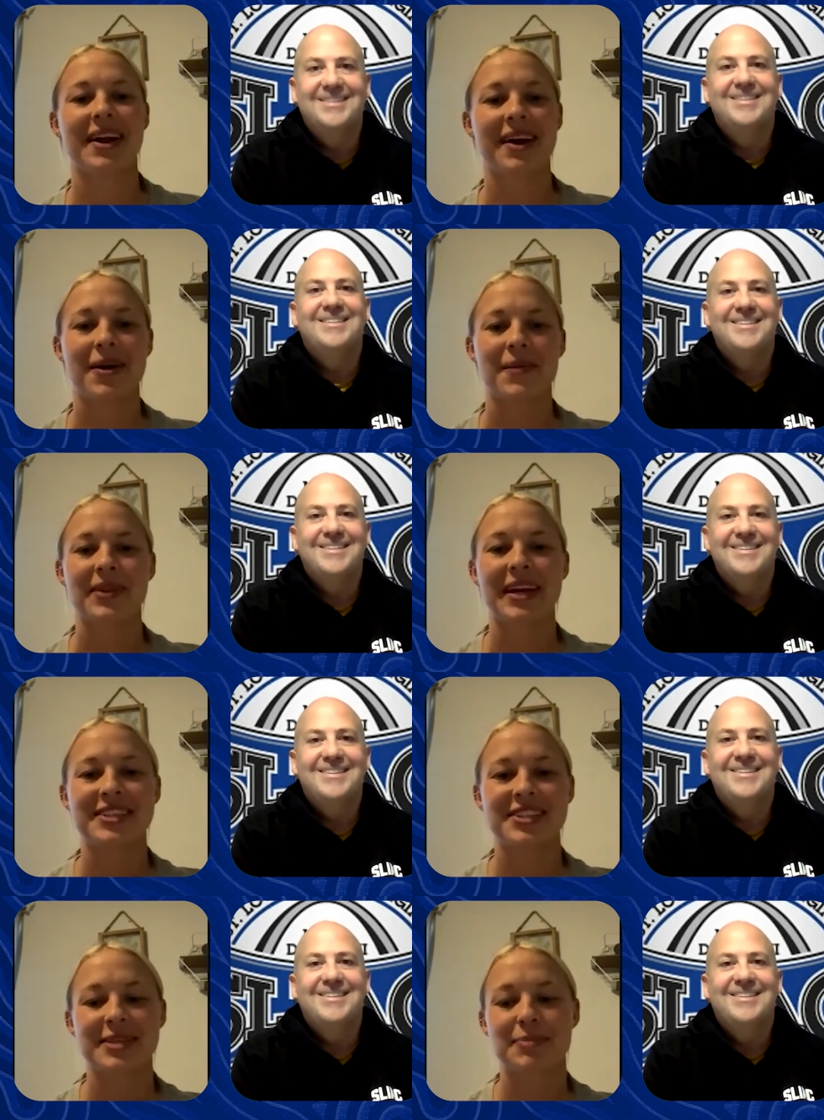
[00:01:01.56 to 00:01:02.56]
Speaker 1: um,
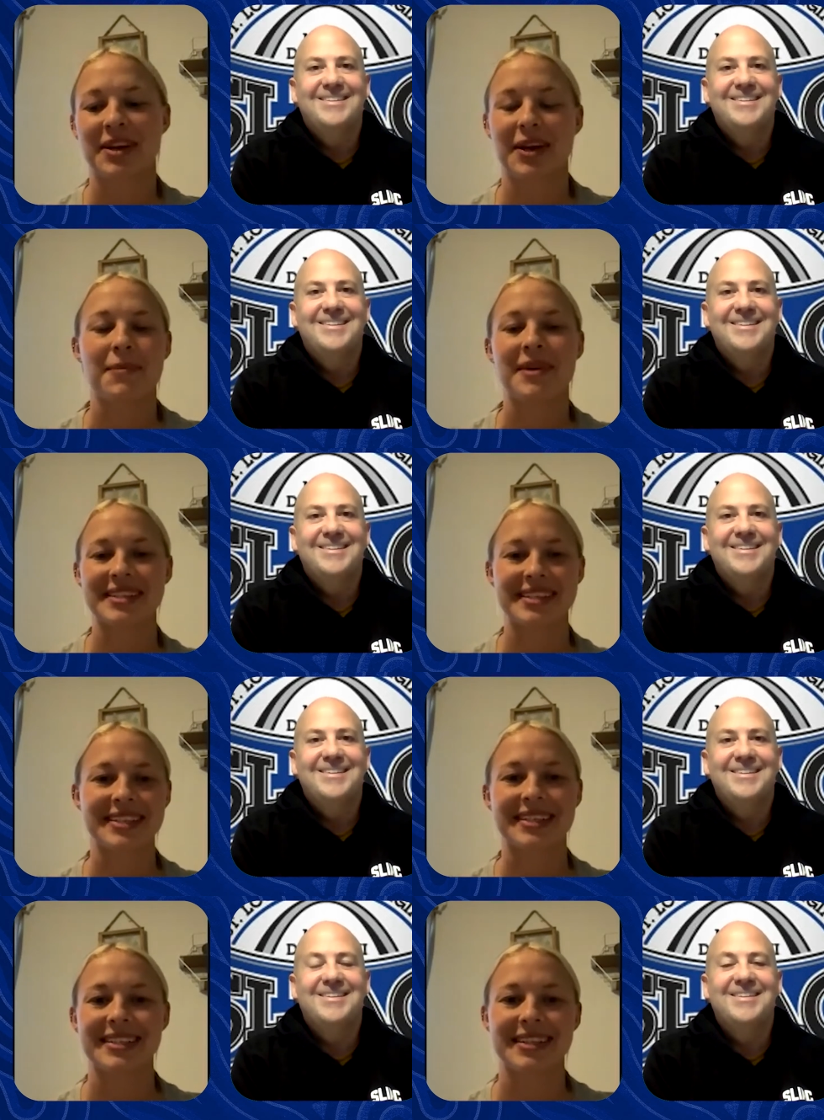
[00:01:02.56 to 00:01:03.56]
it's just been an amazing
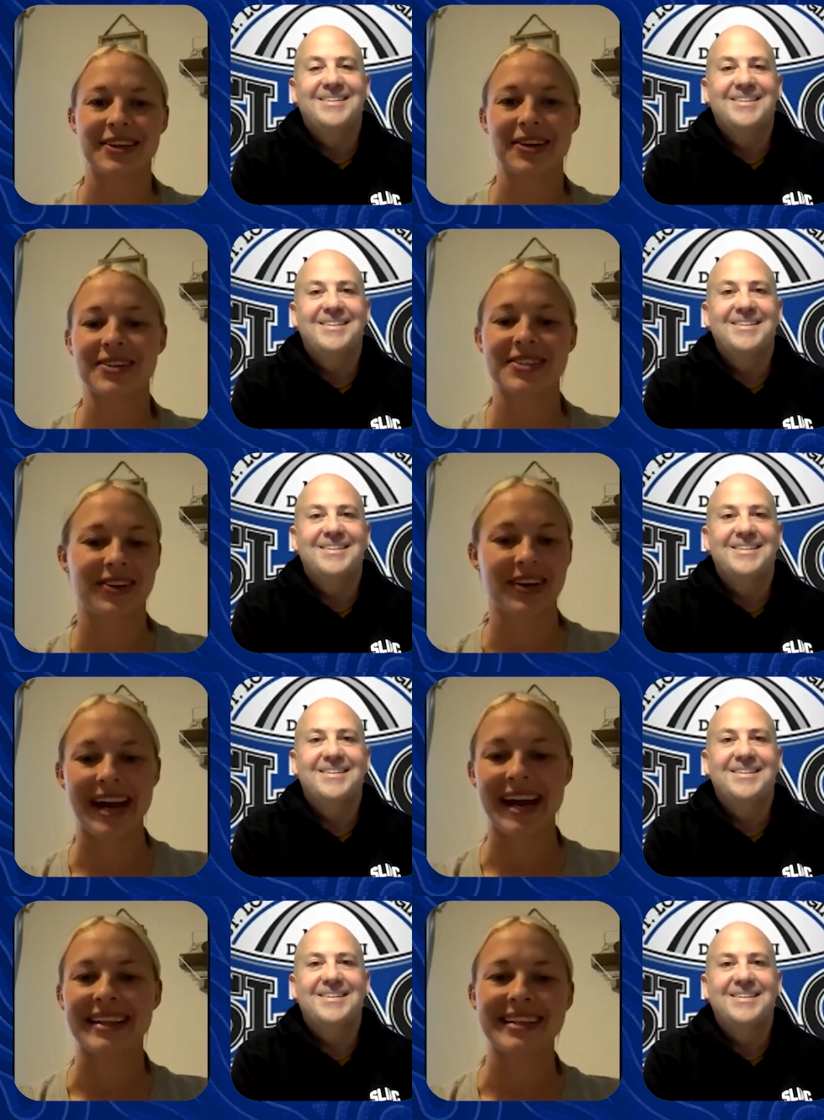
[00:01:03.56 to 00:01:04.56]
season. The girls are
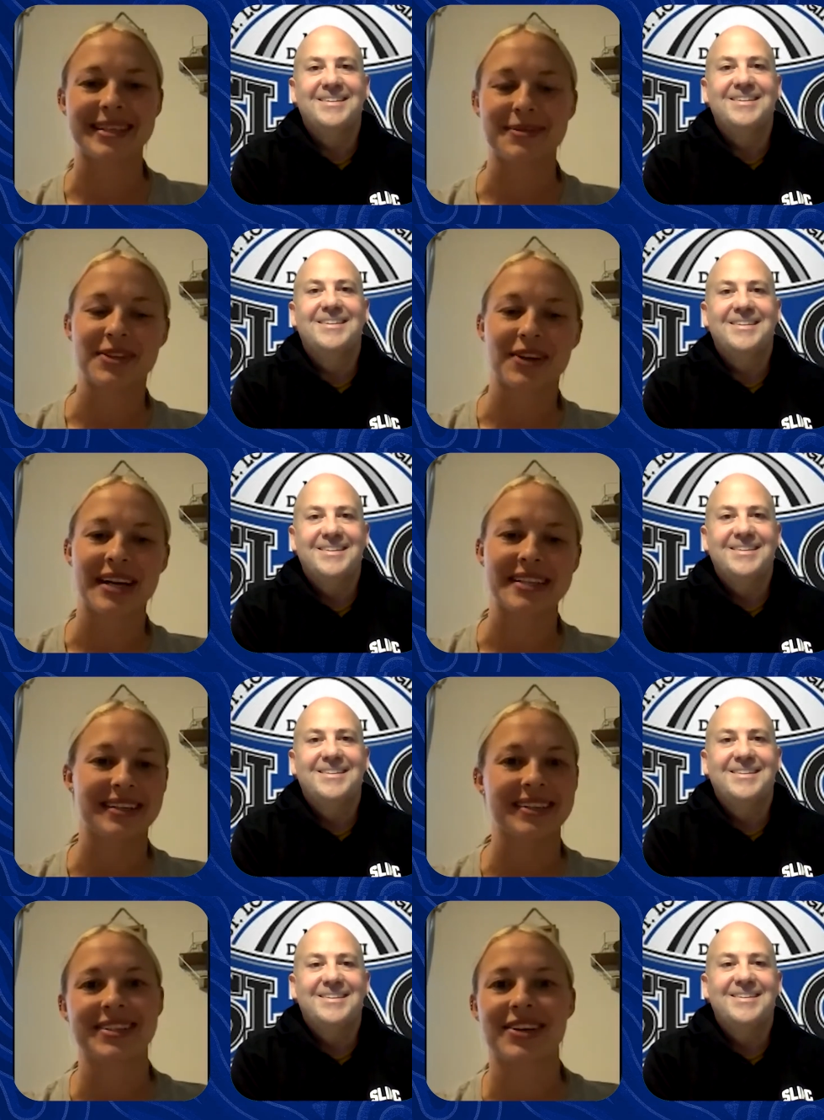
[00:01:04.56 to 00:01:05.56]
great, the team's great,
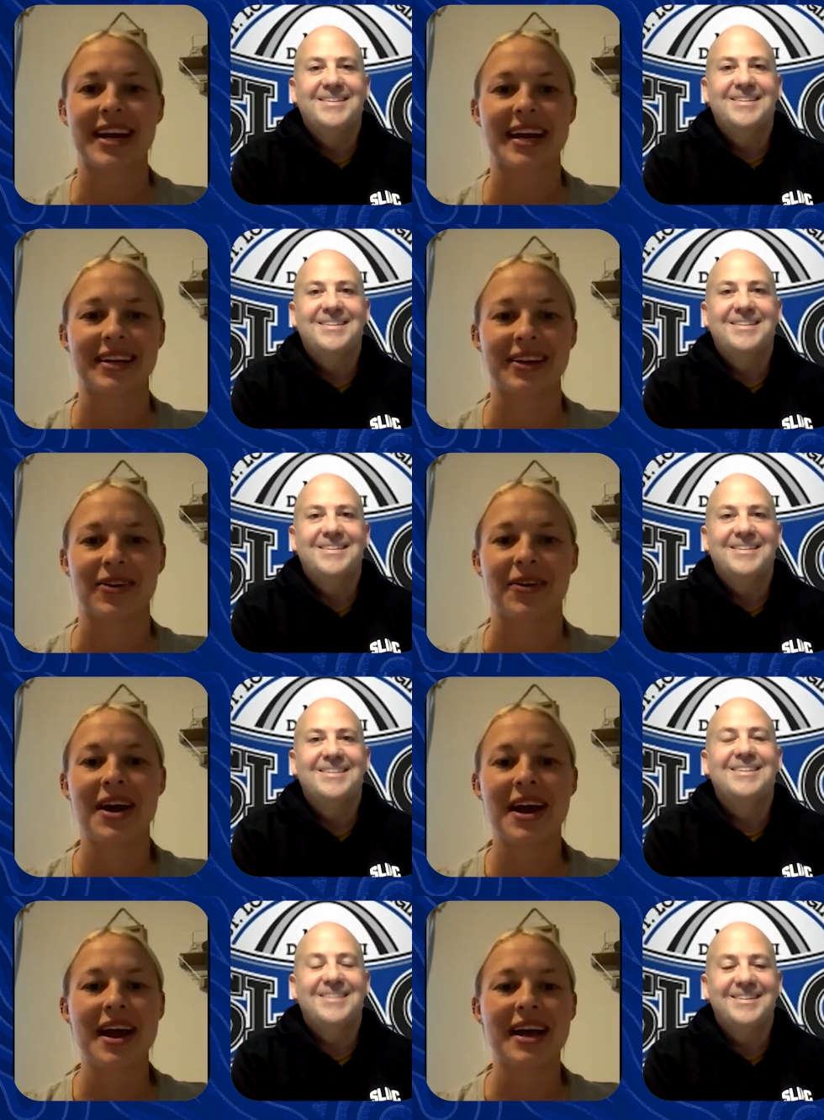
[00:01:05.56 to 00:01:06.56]
Dylan's great. You know,
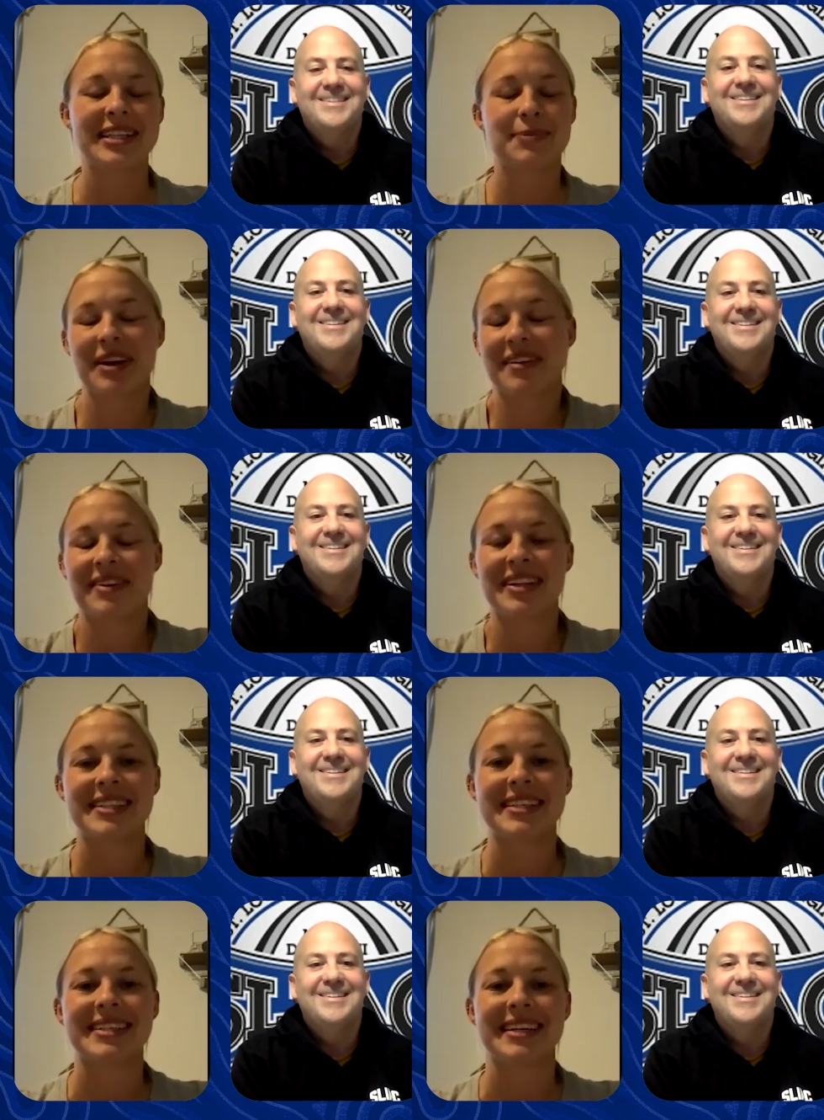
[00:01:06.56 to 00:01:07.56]
it's been a fun
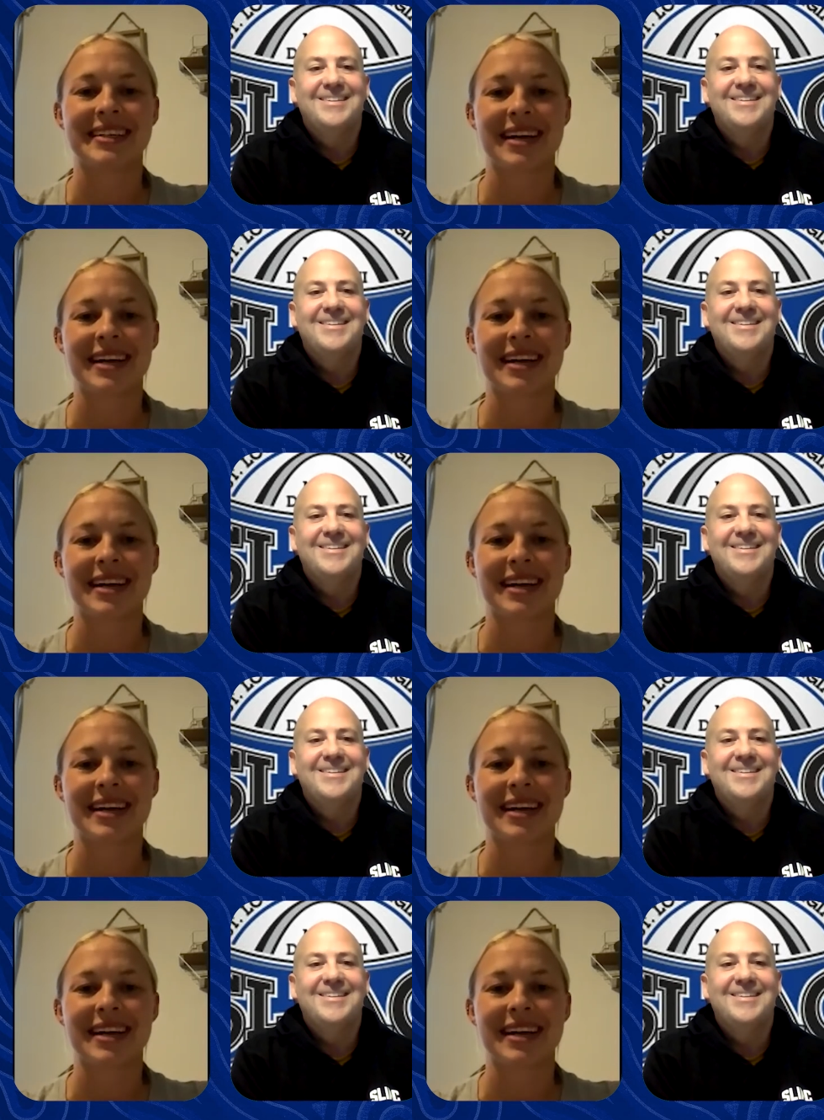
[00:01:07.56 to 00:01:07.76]
season